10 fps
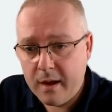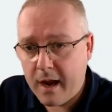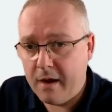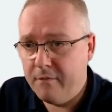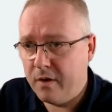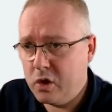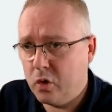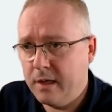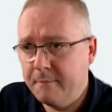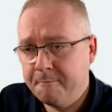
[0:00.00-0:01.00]
very
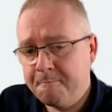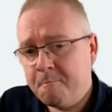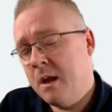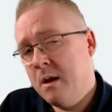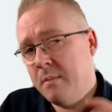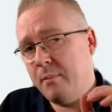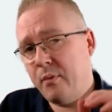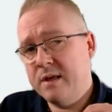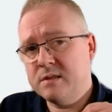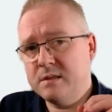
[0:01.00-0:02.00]
shortly. But it
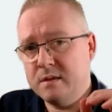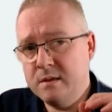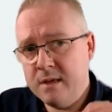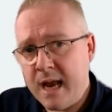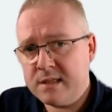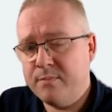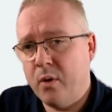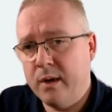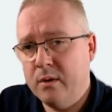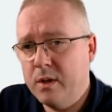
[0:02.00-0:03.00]
brings us to the next
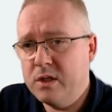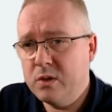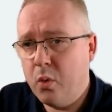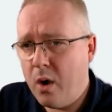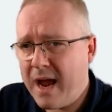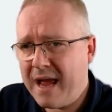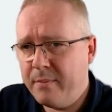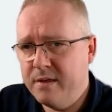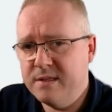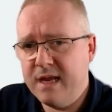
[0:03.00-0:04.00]
point, which is what
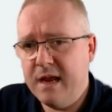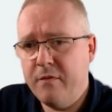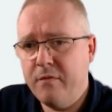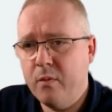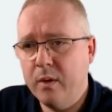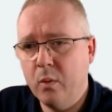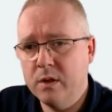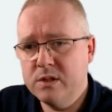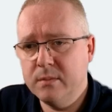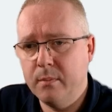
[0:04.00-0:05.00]
happens if we want
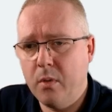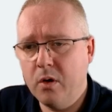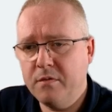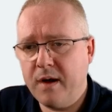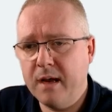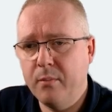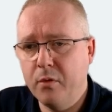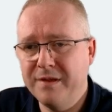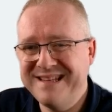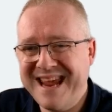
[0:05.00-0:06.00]
to modify both the
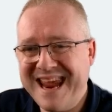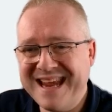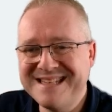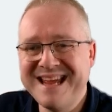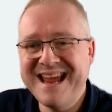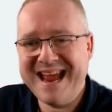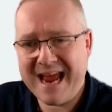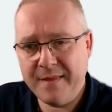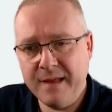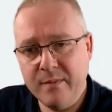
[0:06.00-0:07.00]
text and
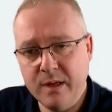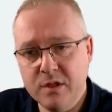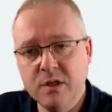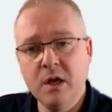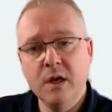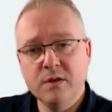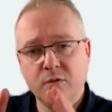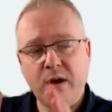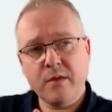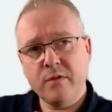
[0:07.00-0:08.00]
the image. So
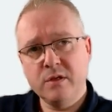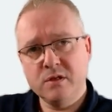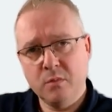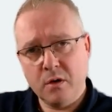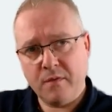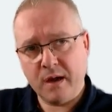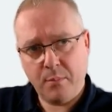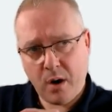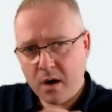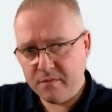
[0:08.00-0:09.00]
rather than just modifying a
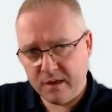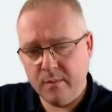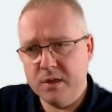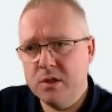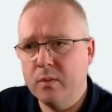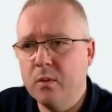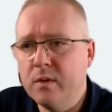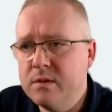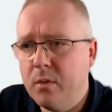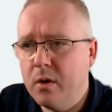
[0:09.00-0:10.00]
part of the image, we want
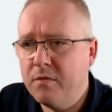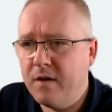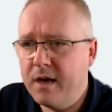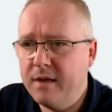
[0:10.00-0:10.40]
to modify the